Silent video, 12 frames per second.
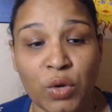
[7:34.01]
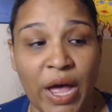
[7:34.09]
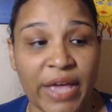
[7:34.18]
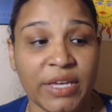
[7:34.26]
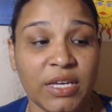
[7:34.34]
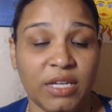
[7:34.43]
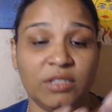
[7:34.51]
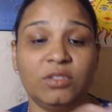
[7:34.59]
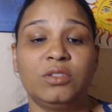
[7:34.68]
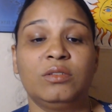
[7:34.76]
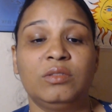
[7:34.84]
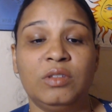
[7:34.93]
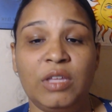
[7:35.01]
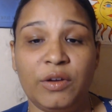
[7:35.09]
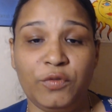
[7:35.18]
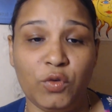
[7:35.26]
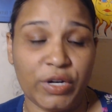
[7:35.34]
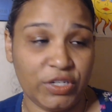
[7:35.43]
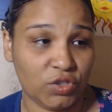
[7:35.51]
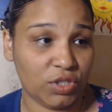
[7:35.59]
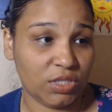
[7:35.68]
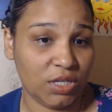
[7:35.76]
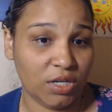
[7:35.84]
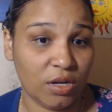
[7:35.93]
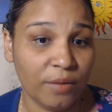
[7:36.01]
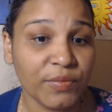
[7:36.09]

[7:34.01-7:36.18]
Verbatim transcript: I can therefore intercede